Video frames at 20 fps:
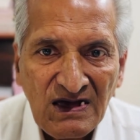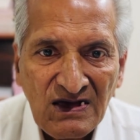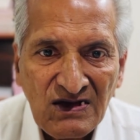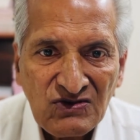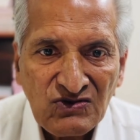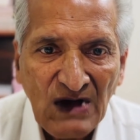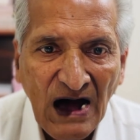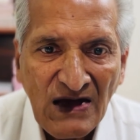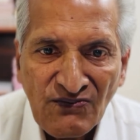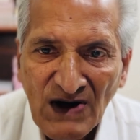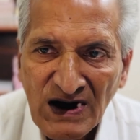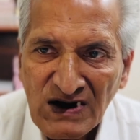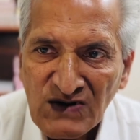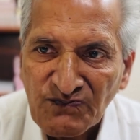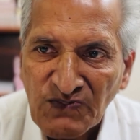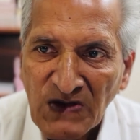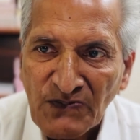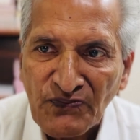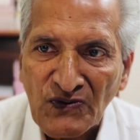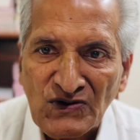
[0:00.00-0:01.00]
So I want
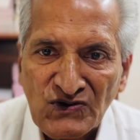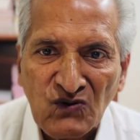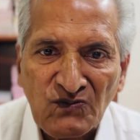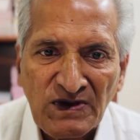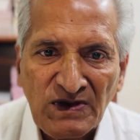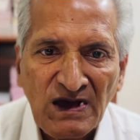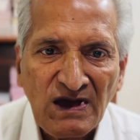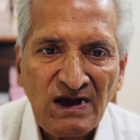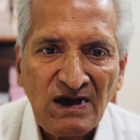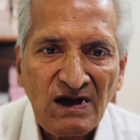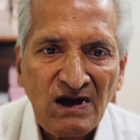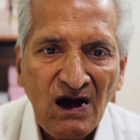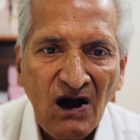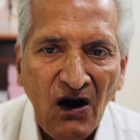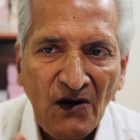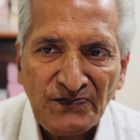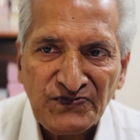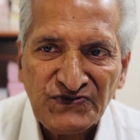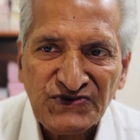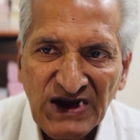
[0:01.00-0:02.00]
people to be
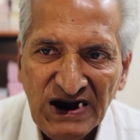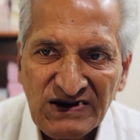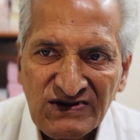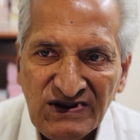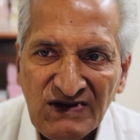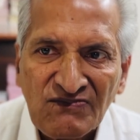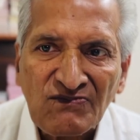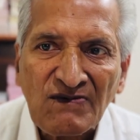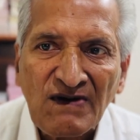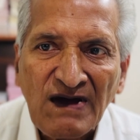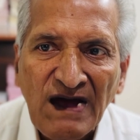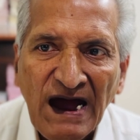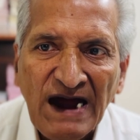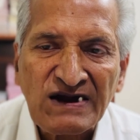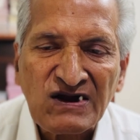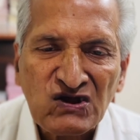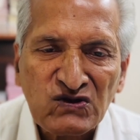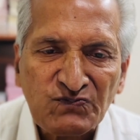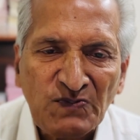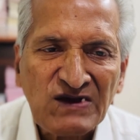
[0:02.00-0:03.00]
objective and
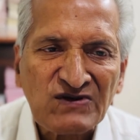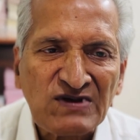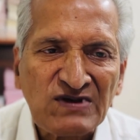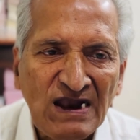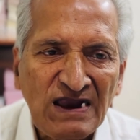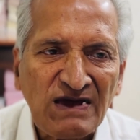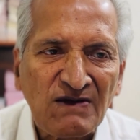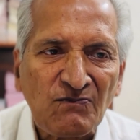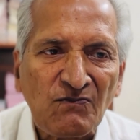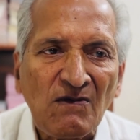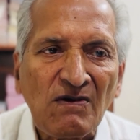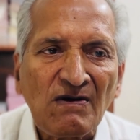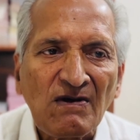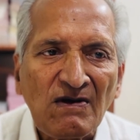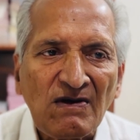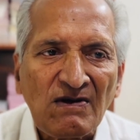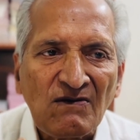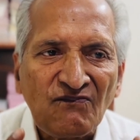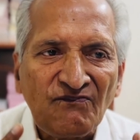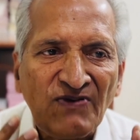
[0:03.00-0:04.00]
especially
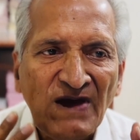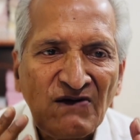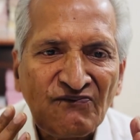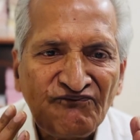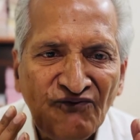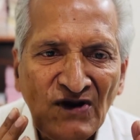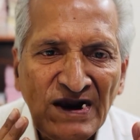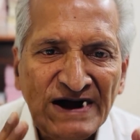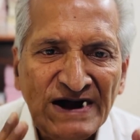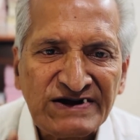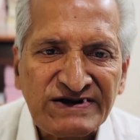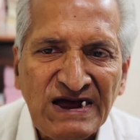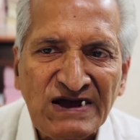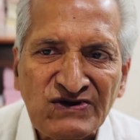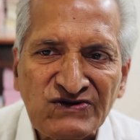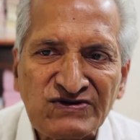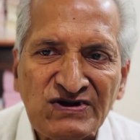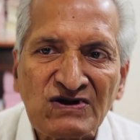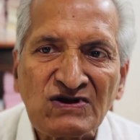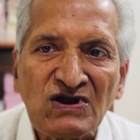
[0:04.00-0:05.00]
pay full
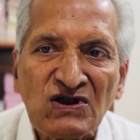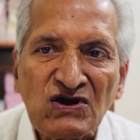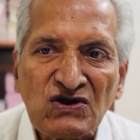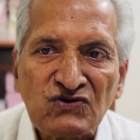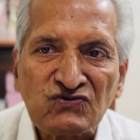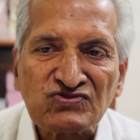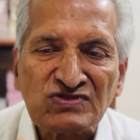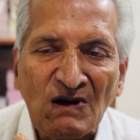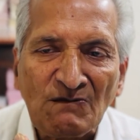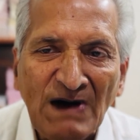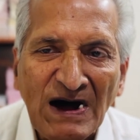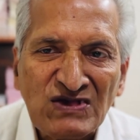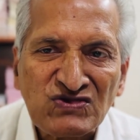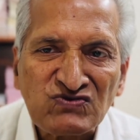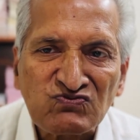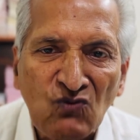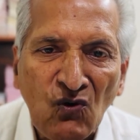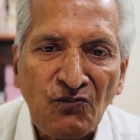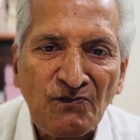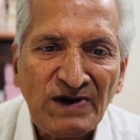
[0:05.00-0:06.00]
attention to the mass
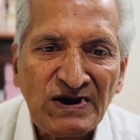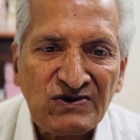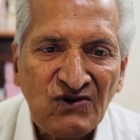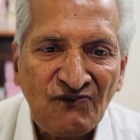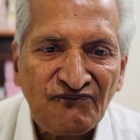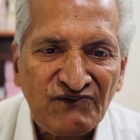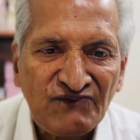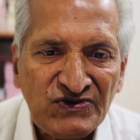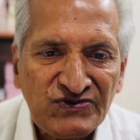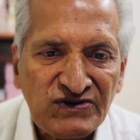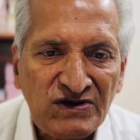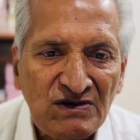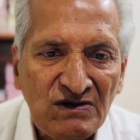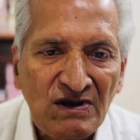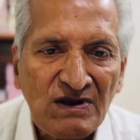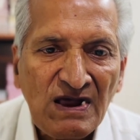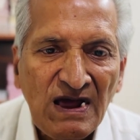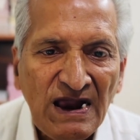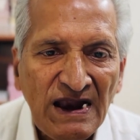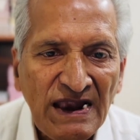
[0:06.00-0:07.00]
movement of
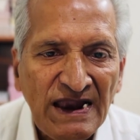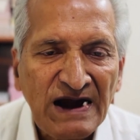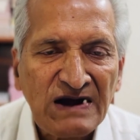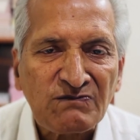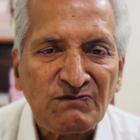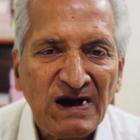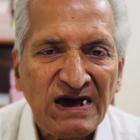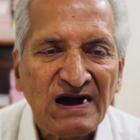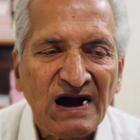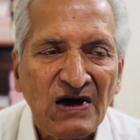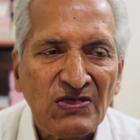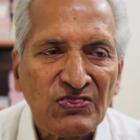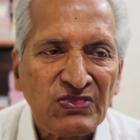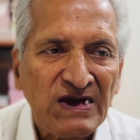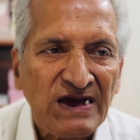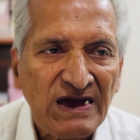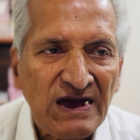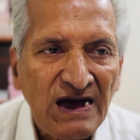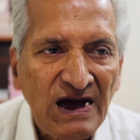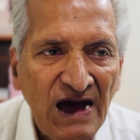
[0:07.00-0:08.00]
struggle led by
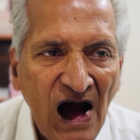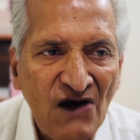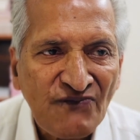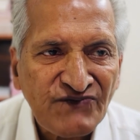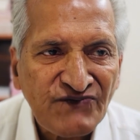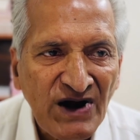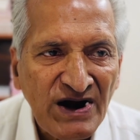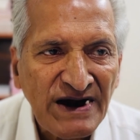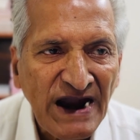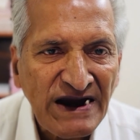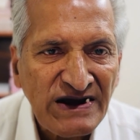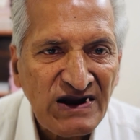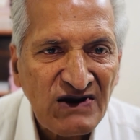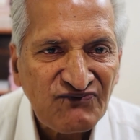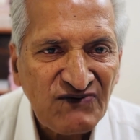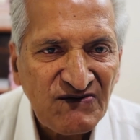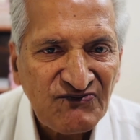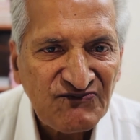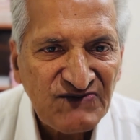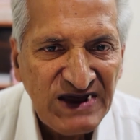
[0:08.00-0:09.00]
Gandhi after
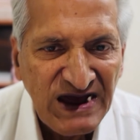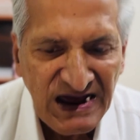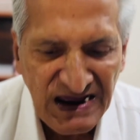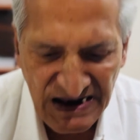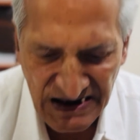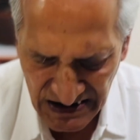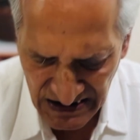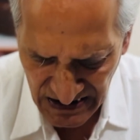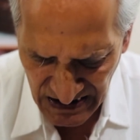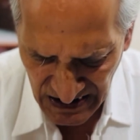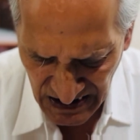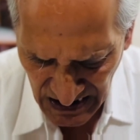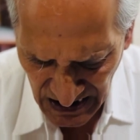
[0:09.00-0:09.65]
1915.